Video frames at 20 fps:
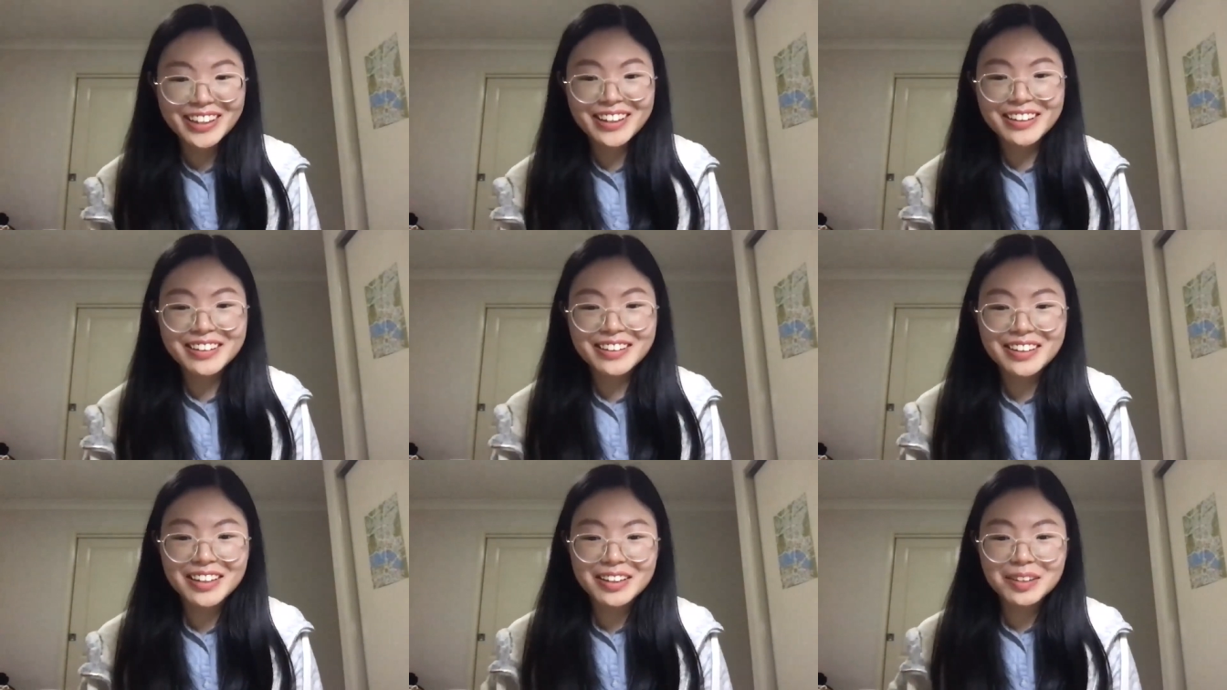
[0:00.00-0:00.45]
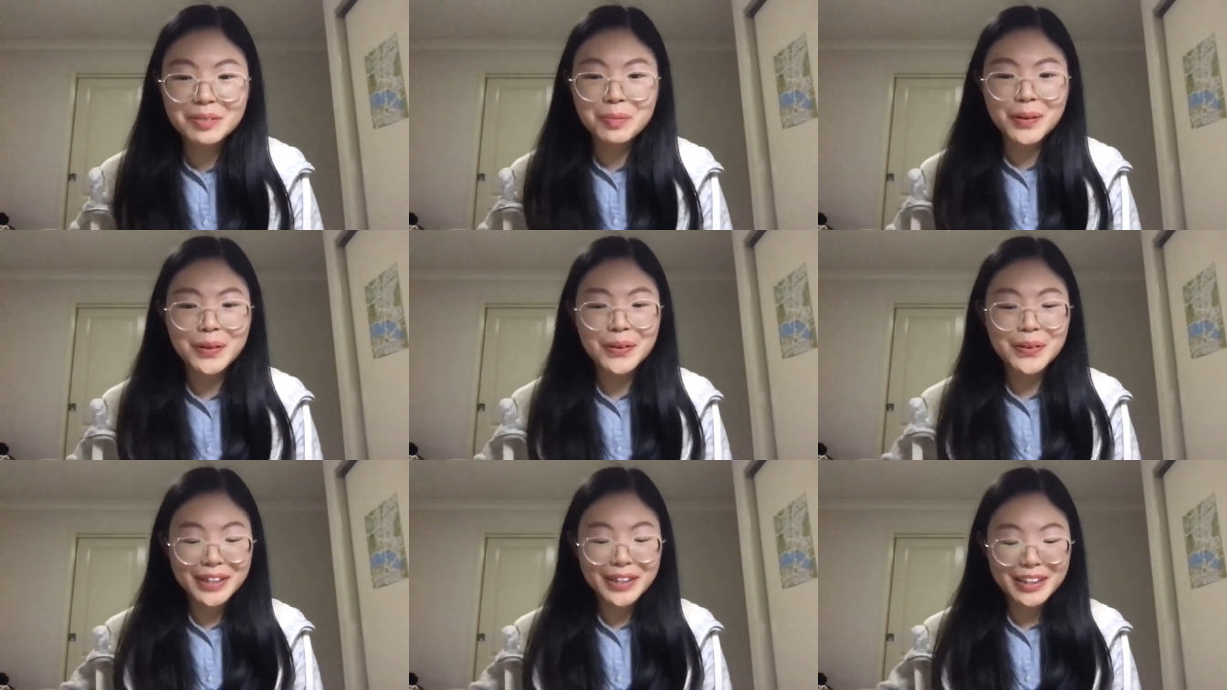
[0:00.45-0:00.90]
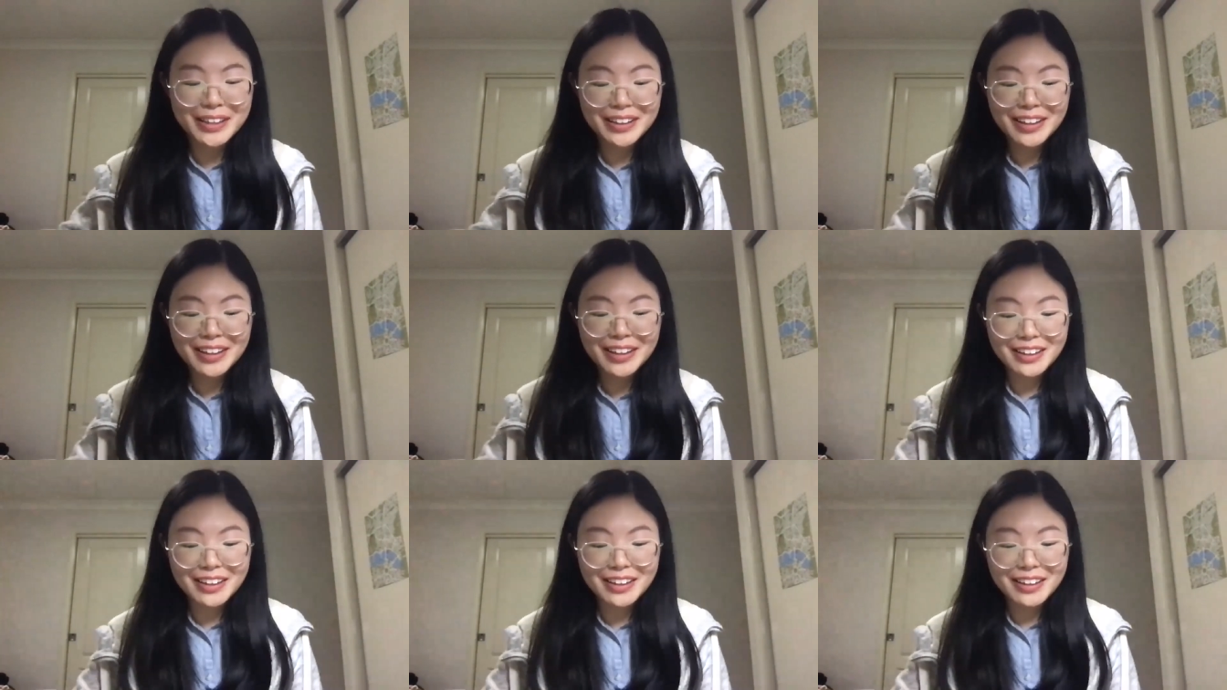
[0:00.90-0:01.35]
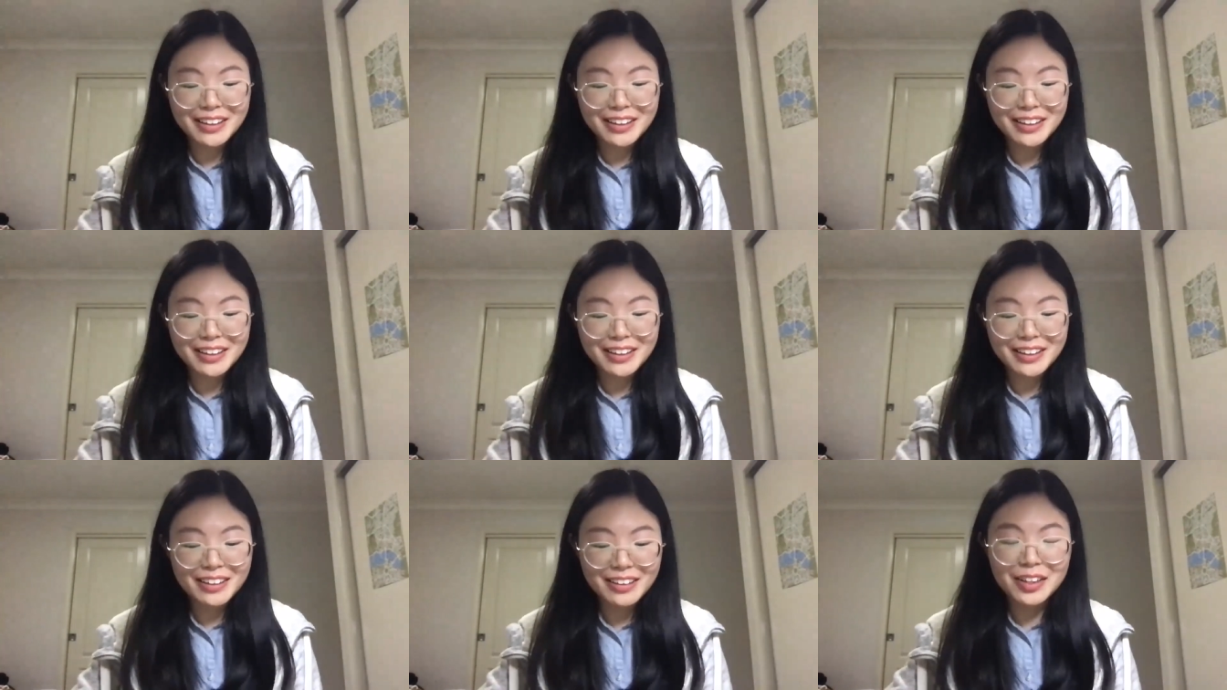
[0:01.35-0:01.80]
This is Yi,
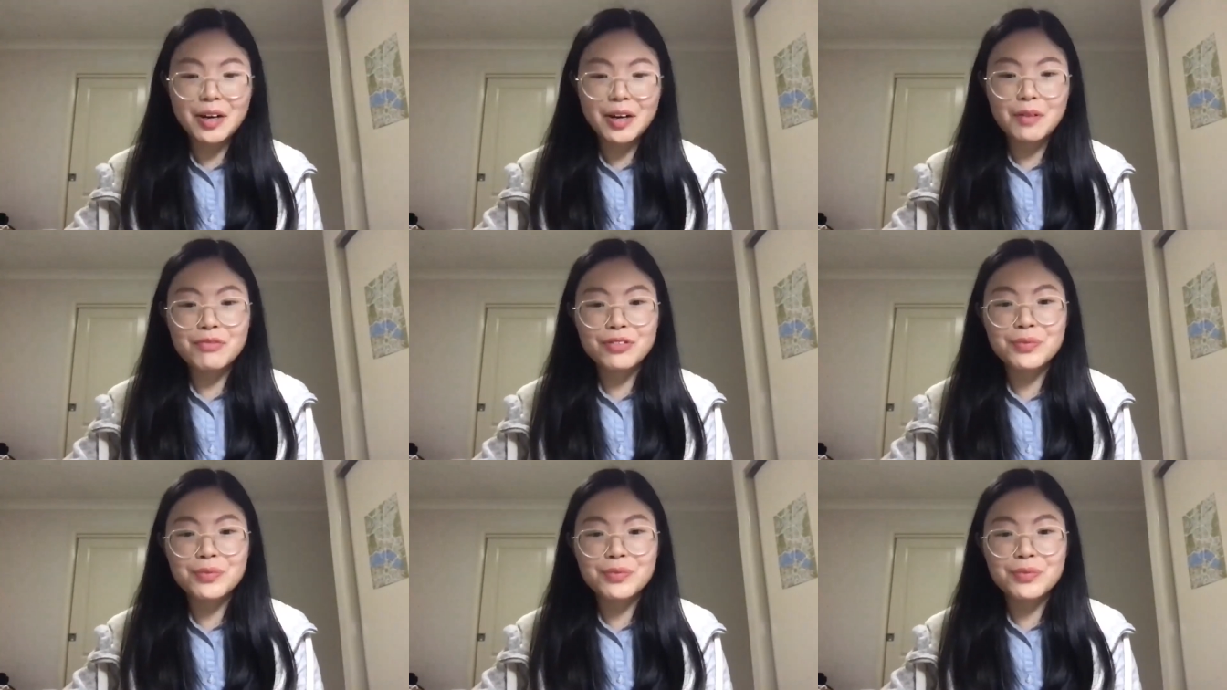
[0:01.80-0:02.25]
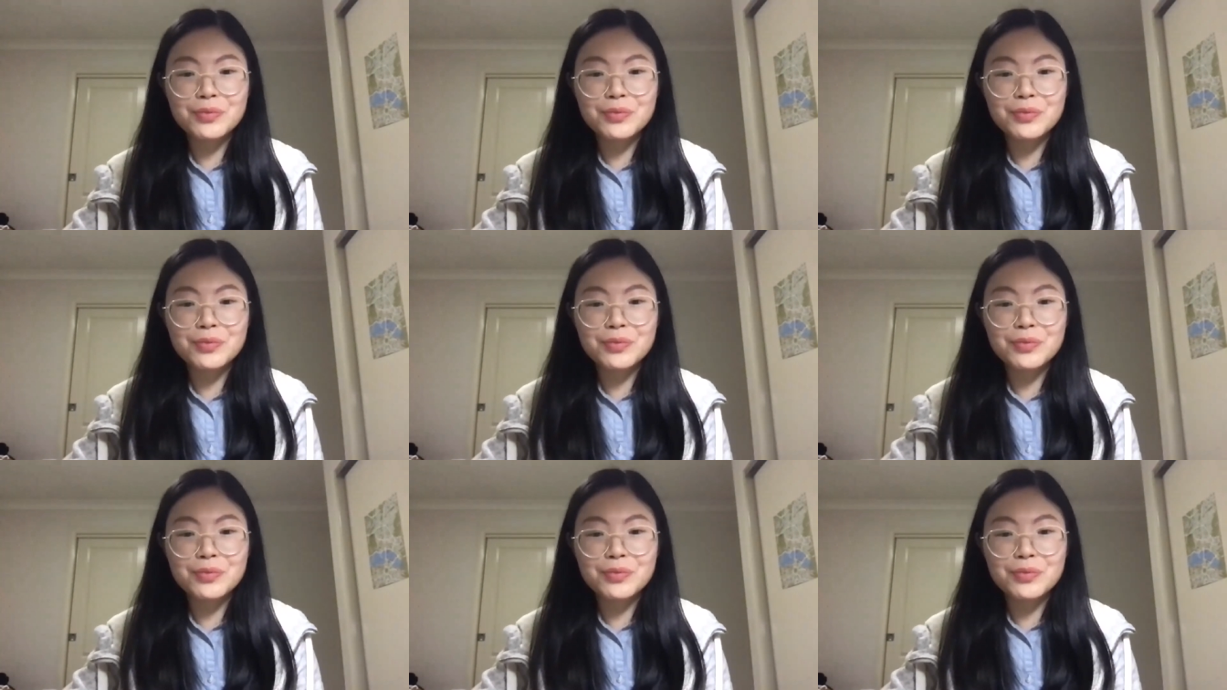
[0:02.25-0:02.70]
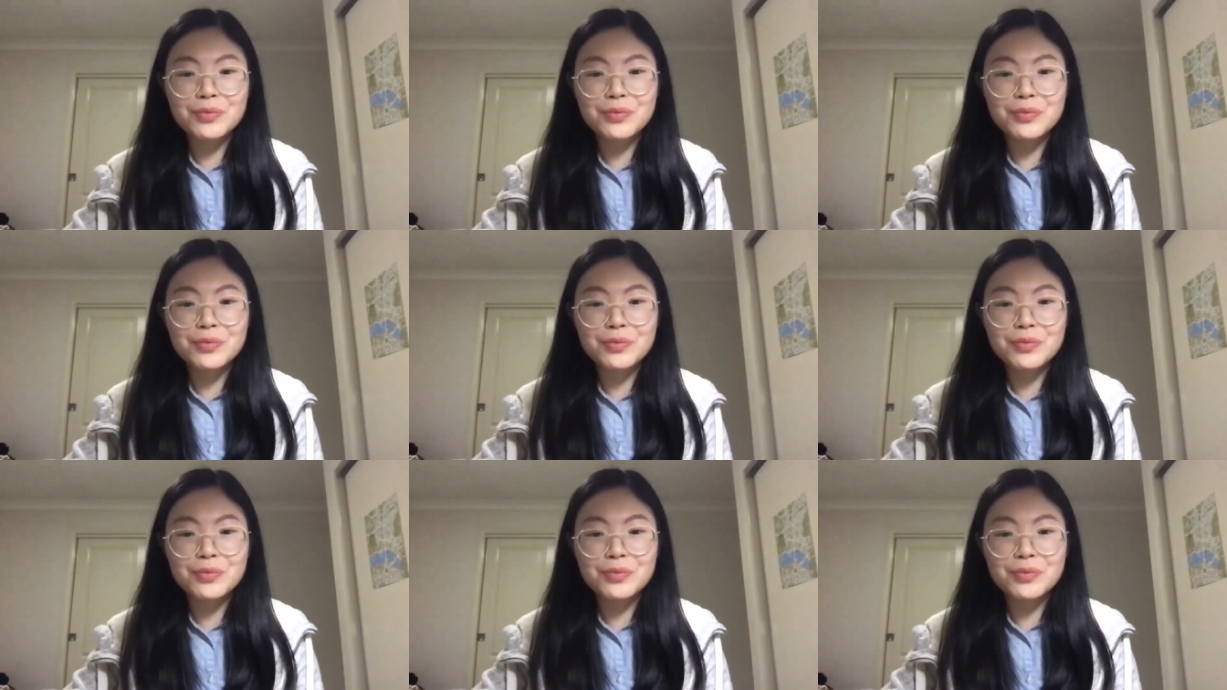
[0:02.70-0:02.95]
and I come from China.